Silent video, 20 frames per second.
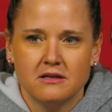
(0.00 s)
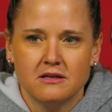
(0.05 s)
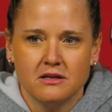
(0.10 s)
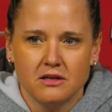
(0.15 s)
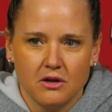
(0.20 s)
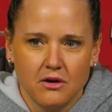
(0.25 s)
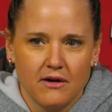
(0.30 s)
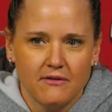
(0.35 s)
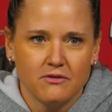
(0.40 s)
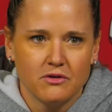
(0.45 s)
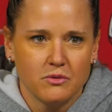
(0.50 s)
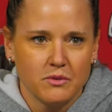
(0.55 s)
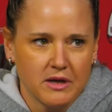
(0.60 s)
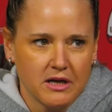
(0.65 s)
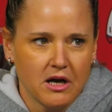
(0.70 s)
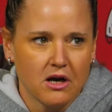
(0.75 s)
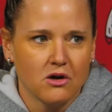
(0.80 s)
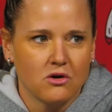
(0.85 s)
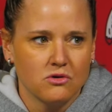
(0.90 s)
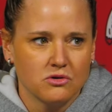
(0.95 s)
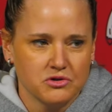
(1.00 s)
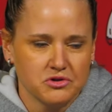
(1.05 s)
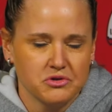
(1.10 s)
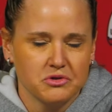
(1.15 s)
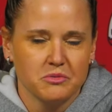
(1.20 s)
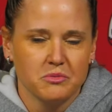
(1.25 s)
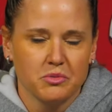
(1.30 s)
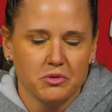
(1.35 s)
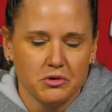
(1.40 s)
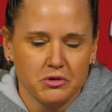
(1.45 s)
you know, every week our goal is
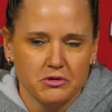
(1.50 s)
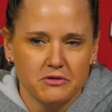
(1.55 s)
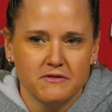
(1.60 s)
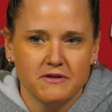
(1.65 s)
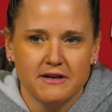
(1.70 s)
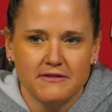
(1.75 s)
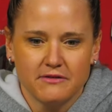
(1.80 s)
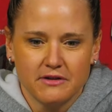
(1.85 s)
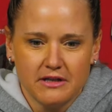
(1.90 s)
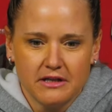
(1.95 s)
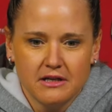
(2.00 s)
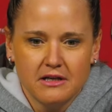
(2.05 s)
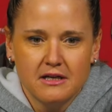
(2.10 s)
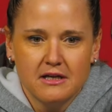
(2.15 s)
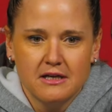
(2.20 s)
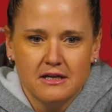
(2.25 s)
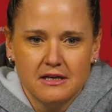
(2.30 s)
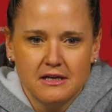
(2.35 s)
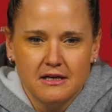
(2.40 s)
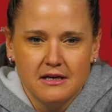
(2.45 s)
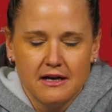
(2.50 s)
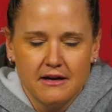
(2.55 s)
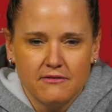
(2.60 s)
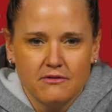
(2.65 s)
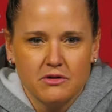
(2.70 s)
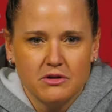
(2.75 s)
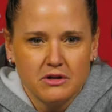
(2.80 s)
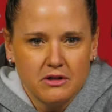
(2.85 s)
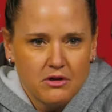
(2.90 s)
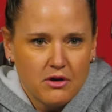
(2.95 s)
to improve, and every
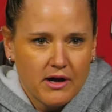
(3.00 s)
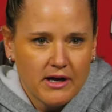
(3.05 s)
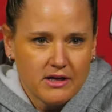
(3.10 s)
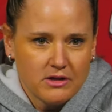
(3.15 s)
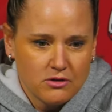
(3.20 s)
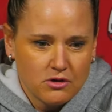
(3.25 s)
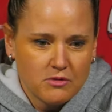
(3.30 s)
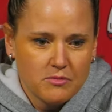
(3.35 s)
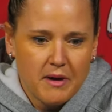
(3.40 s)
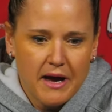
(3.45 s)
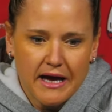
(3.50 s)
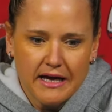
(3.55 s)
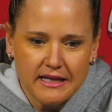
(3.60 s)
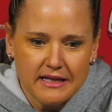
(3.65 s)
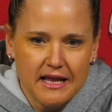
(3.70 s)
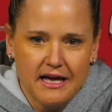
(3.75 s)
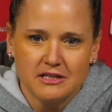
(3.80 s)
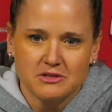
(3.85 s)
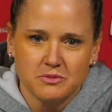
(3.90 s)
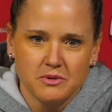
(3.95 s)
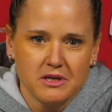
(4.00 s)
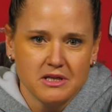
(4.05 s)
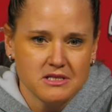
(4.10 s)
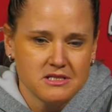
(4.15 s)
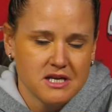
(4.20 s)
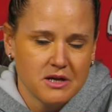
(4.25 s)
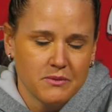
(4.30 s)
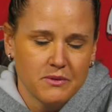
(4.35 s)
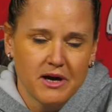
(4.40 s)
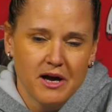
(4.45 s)
you know, I can look back at last week and
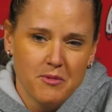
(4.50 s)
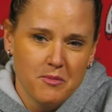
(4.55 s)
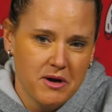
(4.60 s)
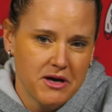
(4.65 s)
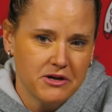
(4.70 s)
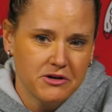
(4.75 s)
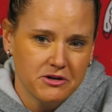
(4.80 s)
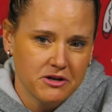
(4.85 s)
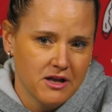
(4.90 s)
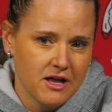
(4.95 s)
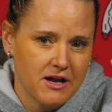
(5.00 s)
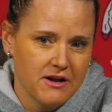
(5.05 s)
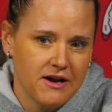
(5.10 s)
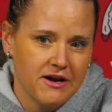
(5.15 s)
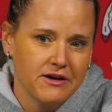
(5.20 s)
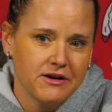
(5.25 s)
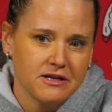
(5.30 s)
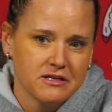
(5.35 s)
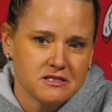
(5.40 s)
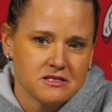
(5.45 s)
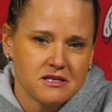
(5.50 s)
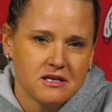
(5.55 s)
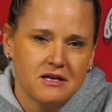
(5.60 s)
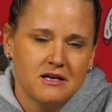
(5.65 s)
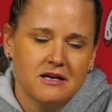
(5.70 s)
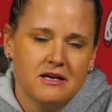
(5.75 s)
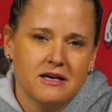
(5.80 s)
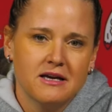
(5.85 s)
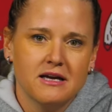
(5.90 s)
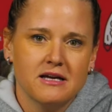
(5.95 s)
say we got better in a lot of areas,
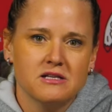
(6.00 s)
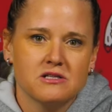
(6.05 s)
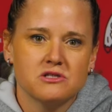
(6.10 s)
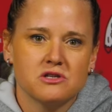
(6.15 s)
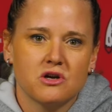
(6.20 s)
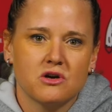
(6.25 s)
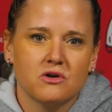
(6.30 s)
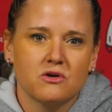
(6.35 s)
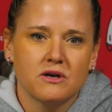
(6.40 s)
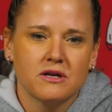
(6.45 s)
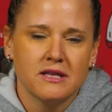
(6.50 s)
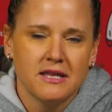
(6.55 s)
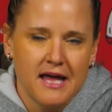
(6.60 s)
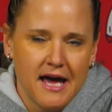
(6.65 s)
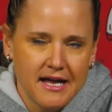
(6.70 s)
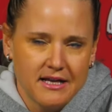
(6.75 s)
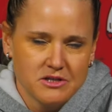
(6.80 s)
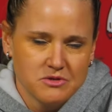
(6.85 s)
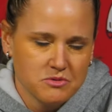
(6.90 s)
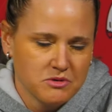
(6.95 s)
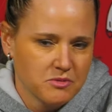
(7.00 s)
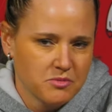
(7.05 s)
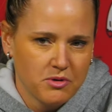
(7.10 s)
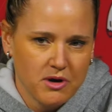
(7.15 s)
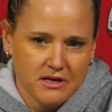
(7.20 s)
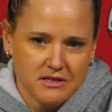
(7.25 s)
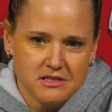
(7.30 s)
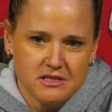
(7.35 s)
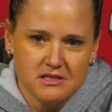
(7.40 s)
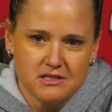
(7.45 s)
and that is what the
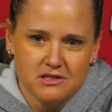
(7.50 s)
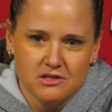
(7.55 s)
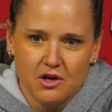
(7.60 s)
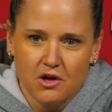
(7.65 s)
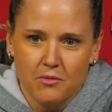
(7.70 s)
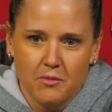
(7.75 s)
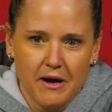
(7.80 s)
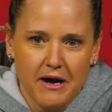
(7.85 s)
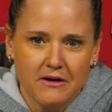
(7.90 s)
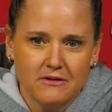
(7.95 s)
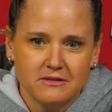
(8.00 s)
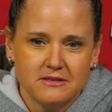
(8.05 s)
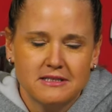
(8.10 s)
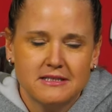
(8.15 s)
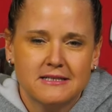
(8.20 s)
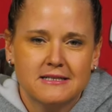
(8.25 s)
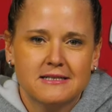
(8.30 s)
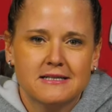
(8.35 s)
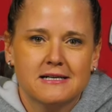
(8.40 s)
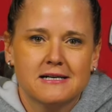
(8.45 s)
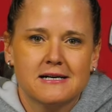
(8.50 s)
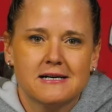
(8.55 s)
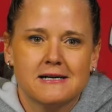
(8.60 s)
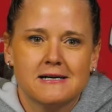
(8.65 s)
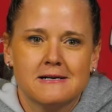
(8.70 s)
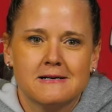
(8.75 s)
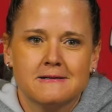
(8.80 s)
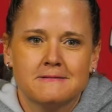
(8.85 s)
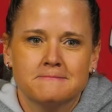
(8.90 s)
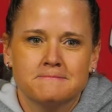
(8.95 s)
process is all about,
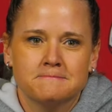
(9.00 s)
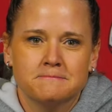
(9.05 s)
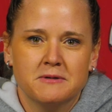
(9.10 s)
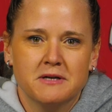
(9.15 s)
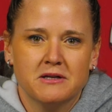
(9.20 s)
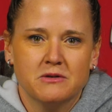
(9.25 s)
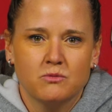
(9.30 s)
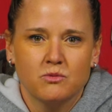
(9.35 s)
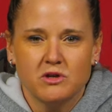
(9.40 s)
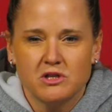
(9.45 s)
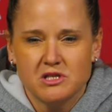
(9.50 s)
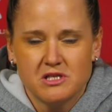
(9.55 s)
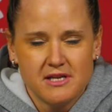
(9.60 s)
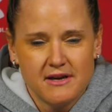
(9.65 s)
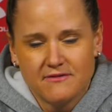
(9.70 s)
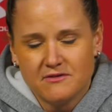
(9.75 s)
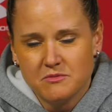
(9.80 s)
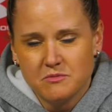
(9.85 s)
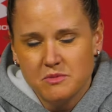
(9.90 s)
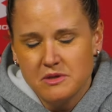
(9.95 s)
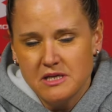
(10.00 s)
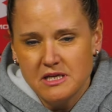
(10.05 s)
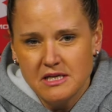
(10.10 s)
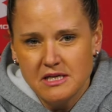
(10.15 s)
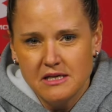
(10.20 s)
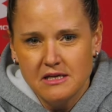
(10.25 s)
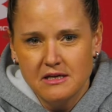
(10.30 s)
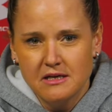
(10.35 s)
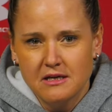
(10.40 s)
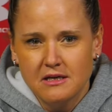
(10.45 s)
and we just have to
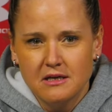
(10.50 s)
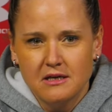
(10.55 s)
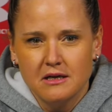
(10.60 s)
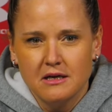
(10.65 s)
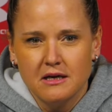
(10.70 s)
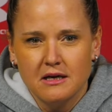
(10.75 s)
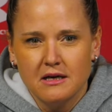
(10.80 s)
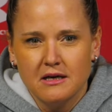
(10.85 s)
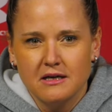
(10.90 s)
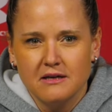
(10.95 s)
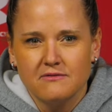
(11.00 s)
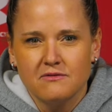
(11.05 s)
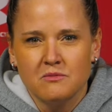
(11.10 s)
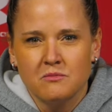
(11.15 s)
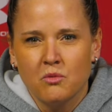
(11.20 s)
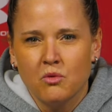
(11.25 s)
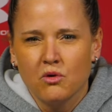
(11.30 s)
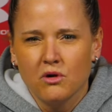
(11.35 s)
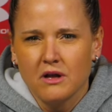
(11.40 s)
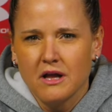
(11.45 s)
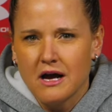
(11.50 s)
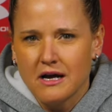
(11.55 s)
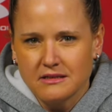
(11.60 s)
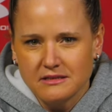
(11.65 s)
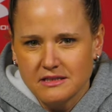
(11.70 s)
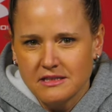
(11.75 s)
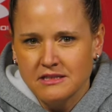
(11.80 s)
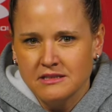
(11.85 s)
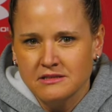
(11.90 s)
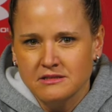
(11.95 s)
be even more
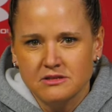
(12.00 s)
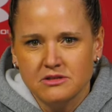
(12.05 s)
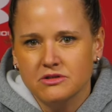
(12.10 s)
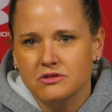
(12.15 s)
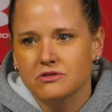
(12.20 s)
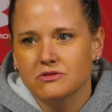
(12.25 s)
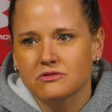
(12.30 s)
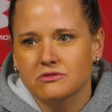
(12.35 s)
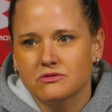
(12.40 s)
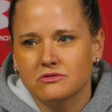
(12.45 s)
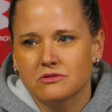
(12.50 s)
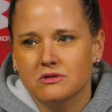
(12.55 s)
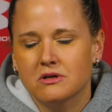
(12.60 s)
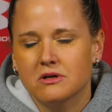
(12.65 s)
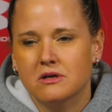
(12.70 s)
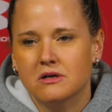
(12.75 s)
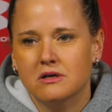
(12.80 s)
locked into